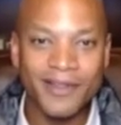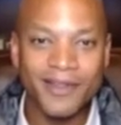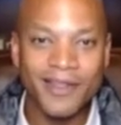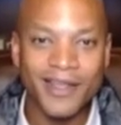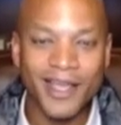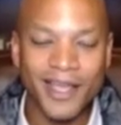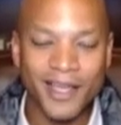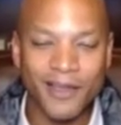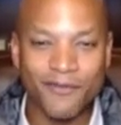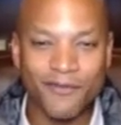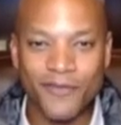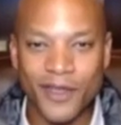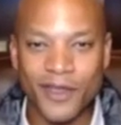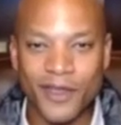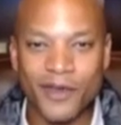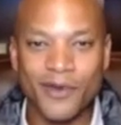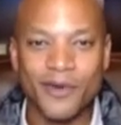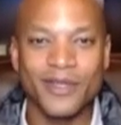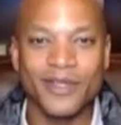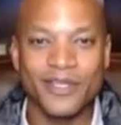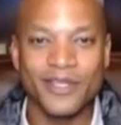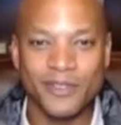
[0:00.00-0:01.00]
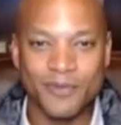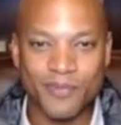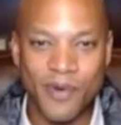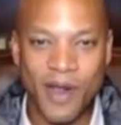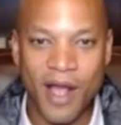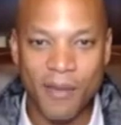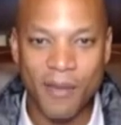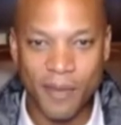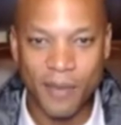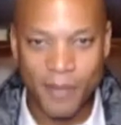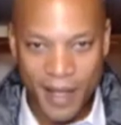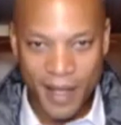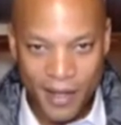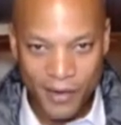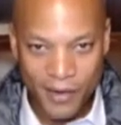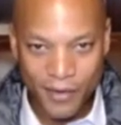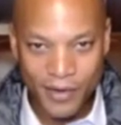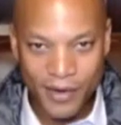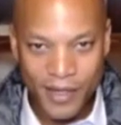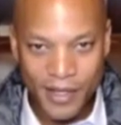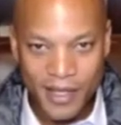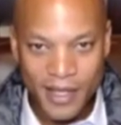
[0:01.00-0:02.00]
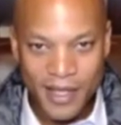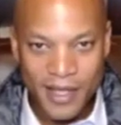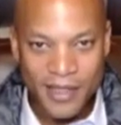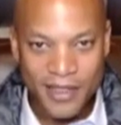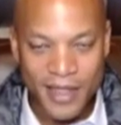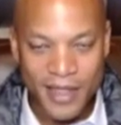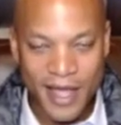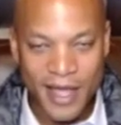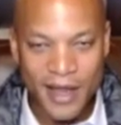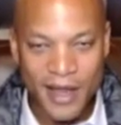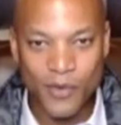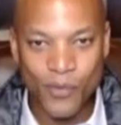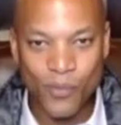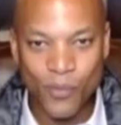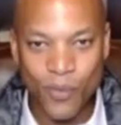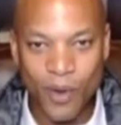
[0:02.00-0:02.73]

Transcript: in figuring this problem out, then